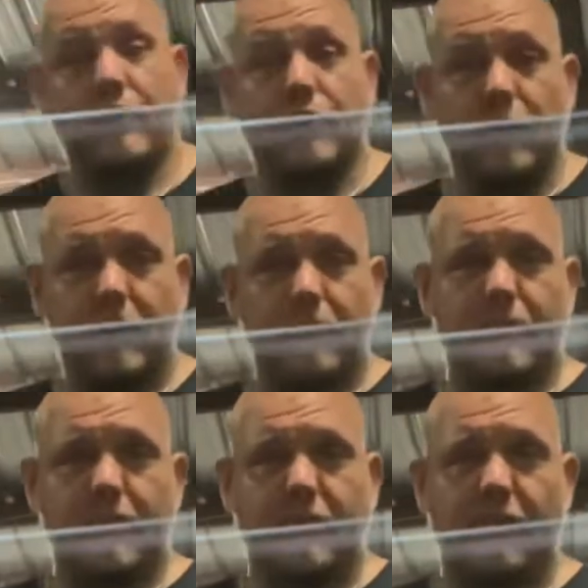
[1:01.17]
do it.
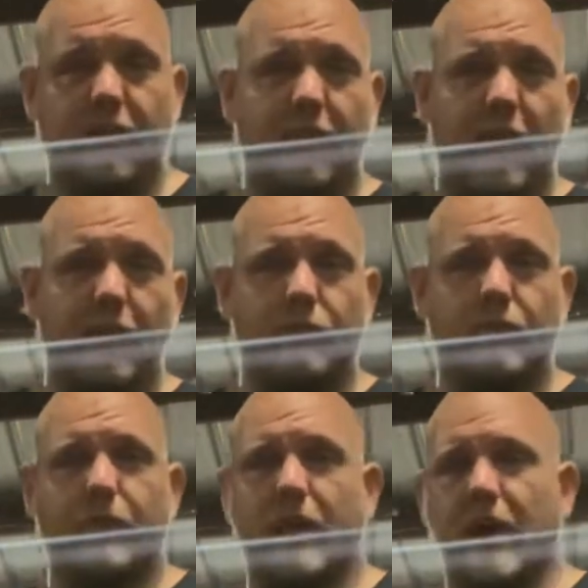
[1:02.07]
It's very valuable.
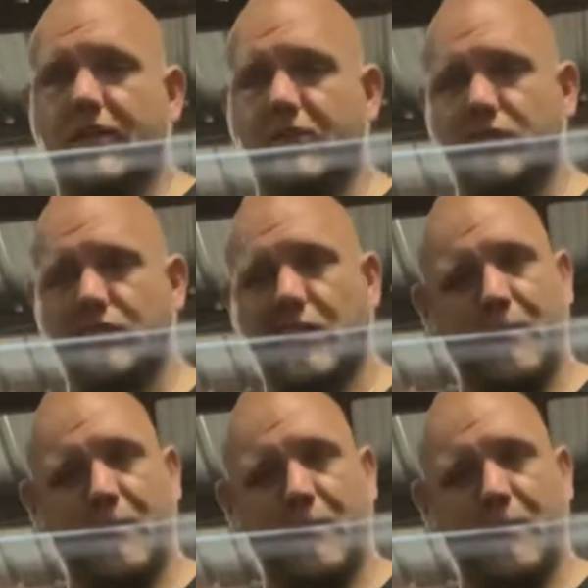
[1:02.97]
Teaches a lot of